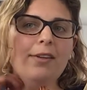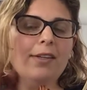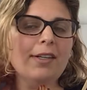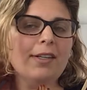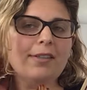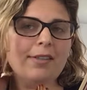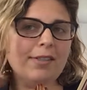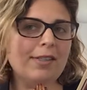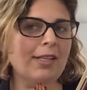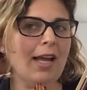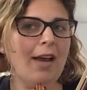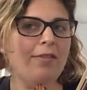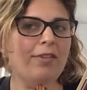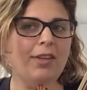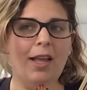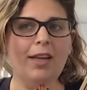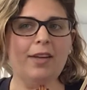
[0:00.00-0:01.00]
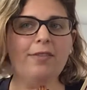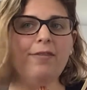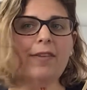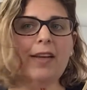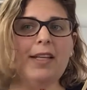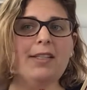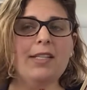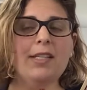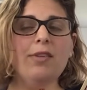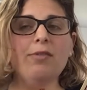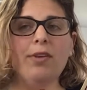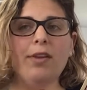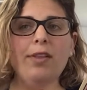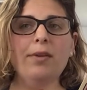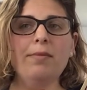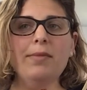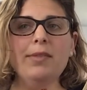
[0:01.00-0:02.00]
It doesn't have a lot of fancy
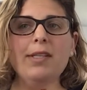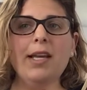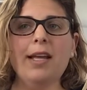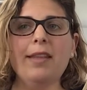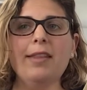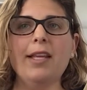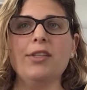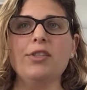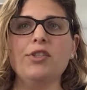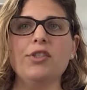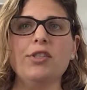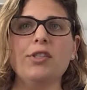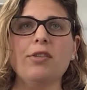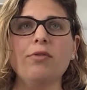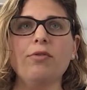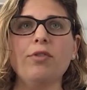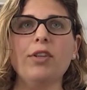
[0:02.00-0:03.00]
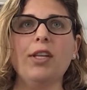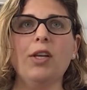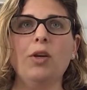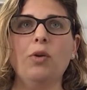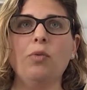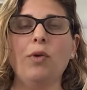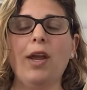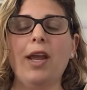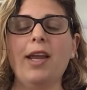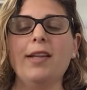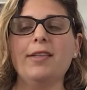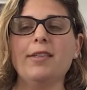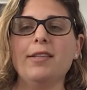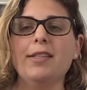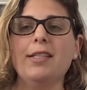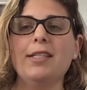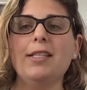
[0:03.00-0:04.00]
rhythms, and that's just a really good way
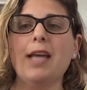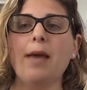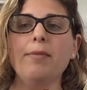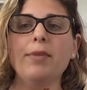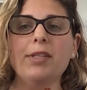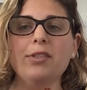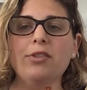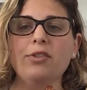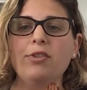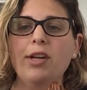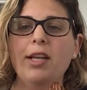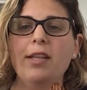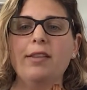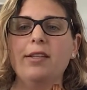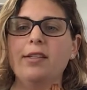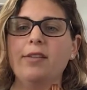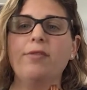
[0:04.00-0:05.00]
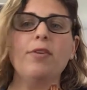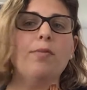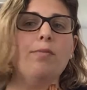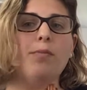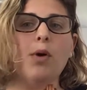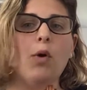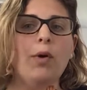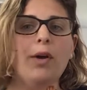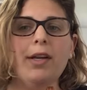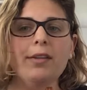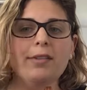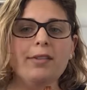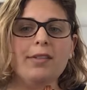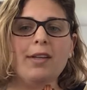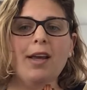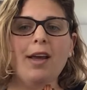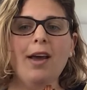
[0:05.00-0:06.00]
to demonstrate the different
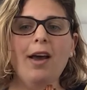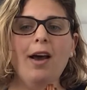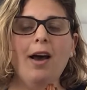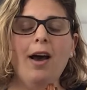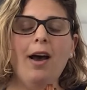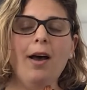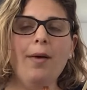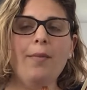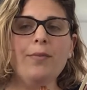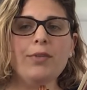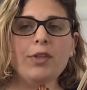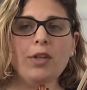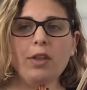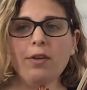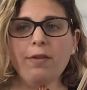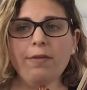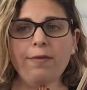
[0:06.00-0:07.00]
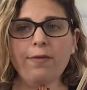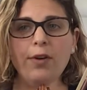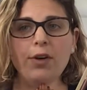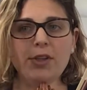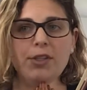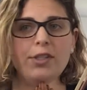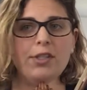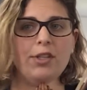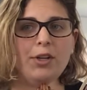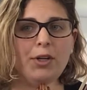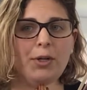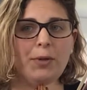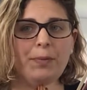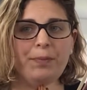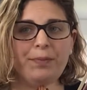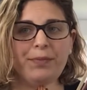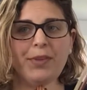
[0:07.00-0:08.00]
bowings. So the first
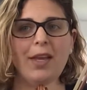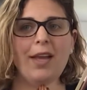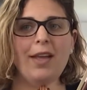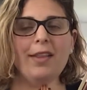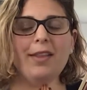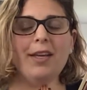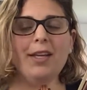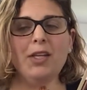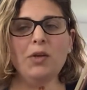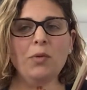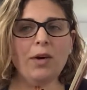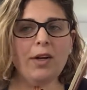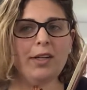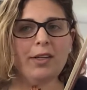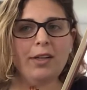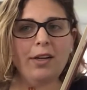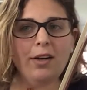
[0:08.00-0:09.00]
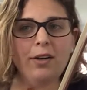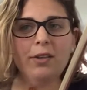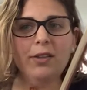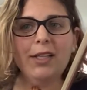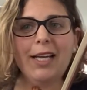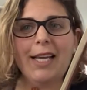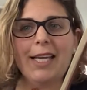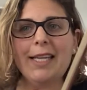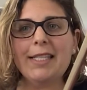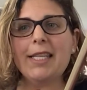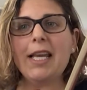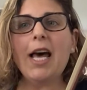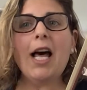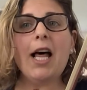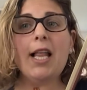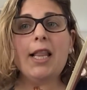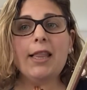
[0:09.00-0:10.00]
term that you want to know is
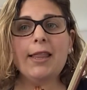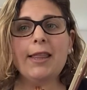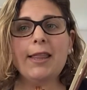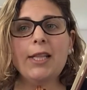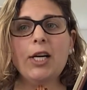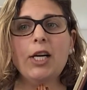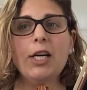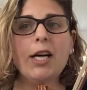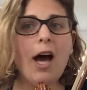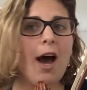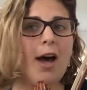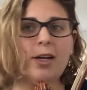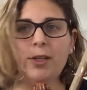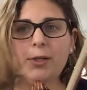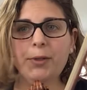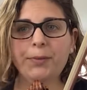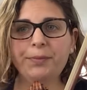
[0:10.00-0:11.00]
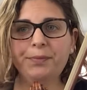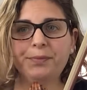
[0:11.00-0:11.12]
legato.